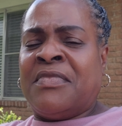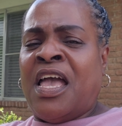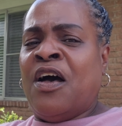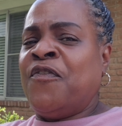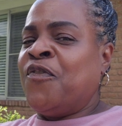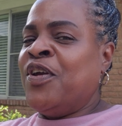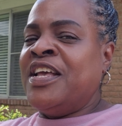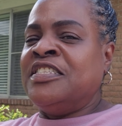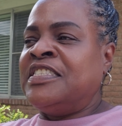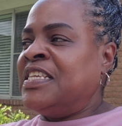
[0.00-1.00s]
a
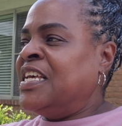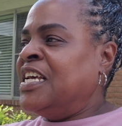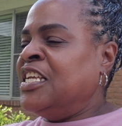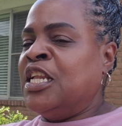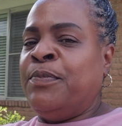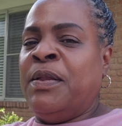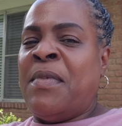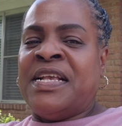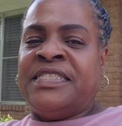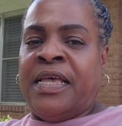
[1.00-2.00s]
friend's son could have been
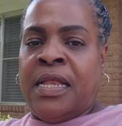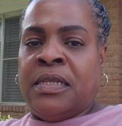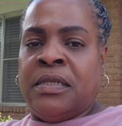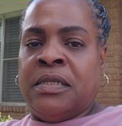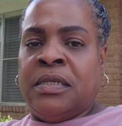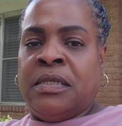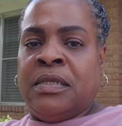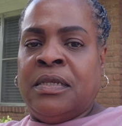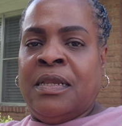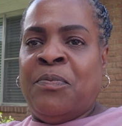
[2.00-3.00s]
my son,
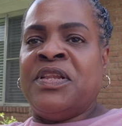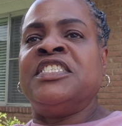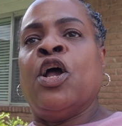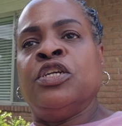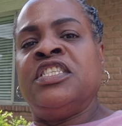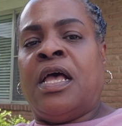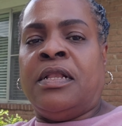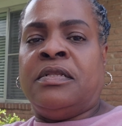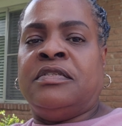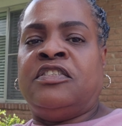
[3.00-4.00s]
but it's her son.
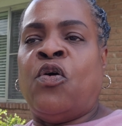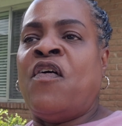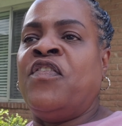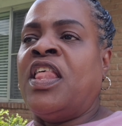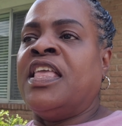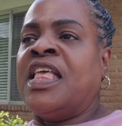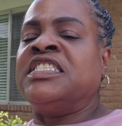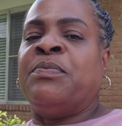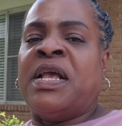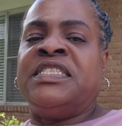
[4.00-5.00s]
So I feel like
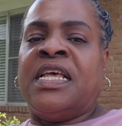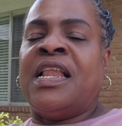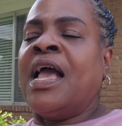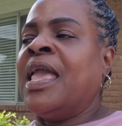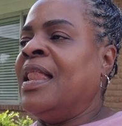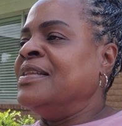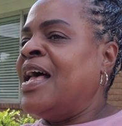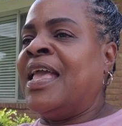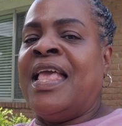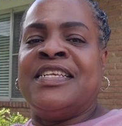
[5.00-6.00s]
that's my son. I can't I
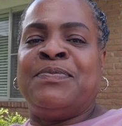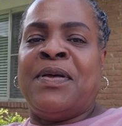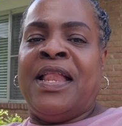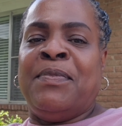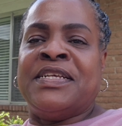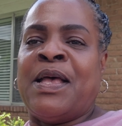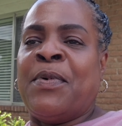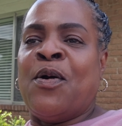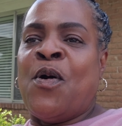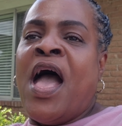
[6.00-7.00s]
can't explain it because I'm gonna
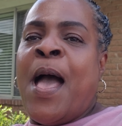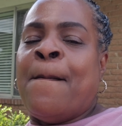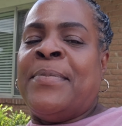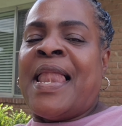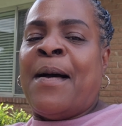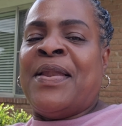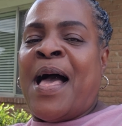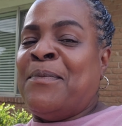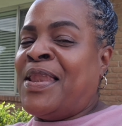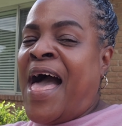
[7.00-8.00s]
go blah blah
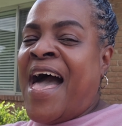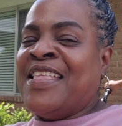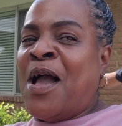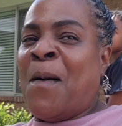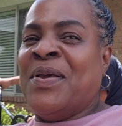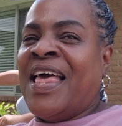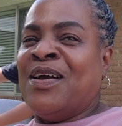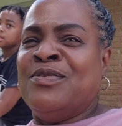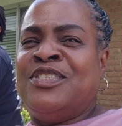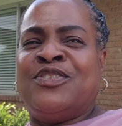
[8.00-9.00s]
blah, and y'all gonna be like,
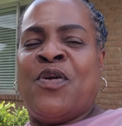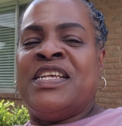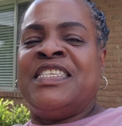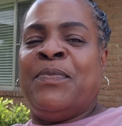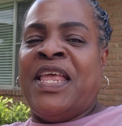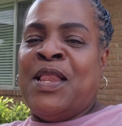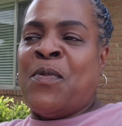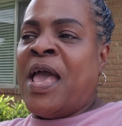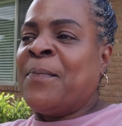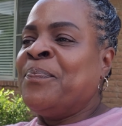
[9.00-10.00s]
oh, she's crazy. But anyway,